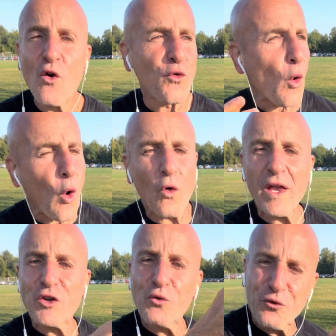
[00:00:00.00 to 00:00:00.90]
for all
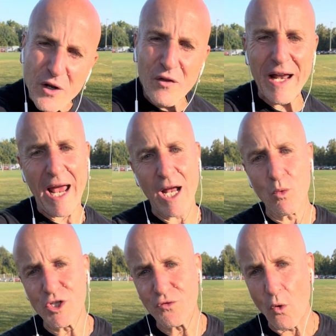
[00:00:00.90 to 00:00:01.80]
that you feel that
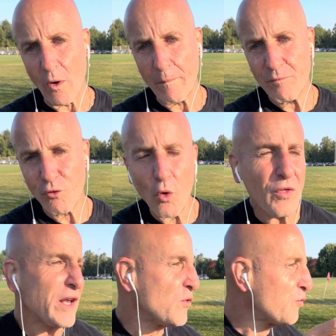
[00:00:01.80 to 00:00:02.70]
anguish for all
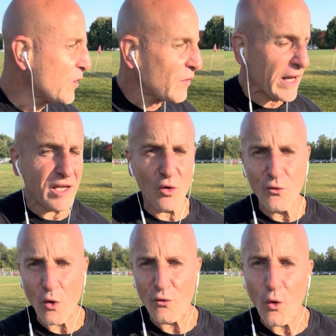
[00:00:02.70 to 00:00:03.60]
that you feel that guilt
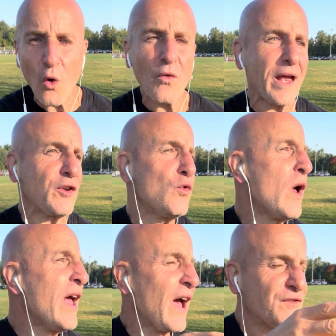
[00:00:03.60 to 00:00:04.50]
for all that you
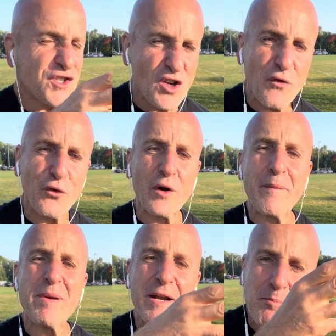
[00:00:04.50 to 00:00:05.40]
have suffered
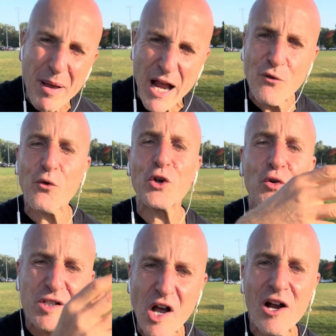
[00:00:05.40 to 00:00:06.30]
and been in pain for your
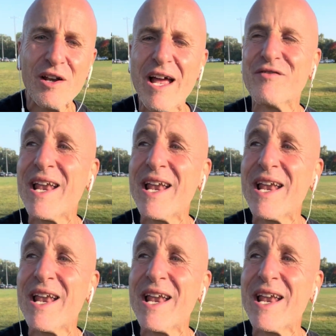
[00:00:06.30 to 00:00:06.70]
entire life.